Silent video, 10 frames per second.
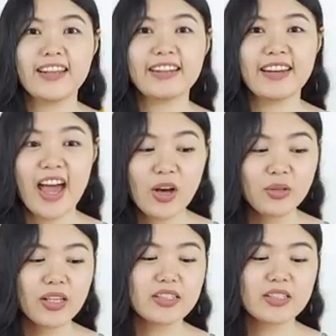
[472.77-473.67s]
Now
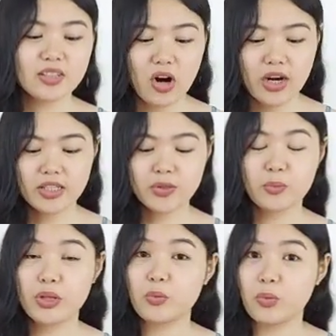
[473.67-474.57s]
let's start
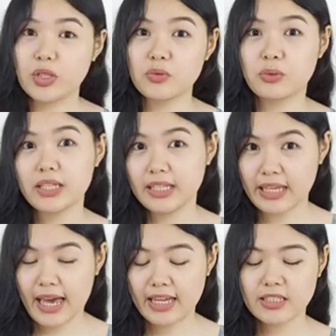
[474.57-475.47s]
with what we
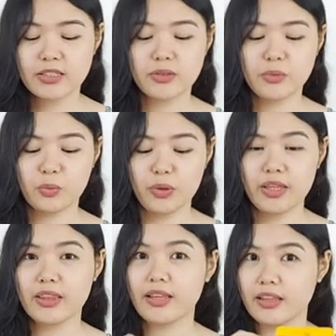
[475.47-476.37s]
get
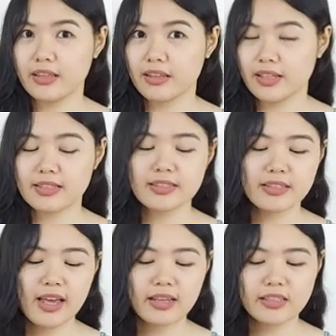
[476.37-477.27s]
with this
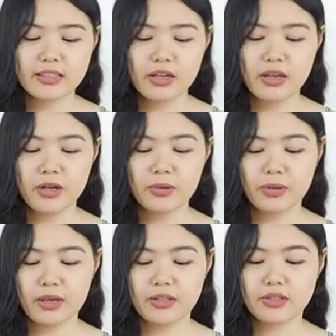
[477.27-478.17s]
set.
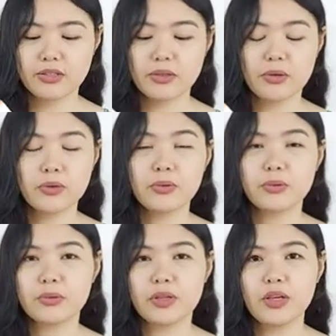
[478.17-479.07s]
Okay, so
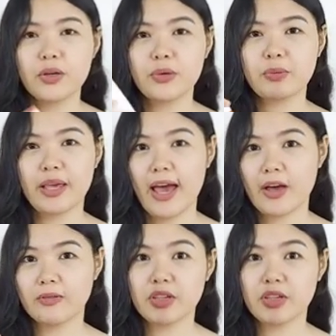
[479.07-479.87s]
we have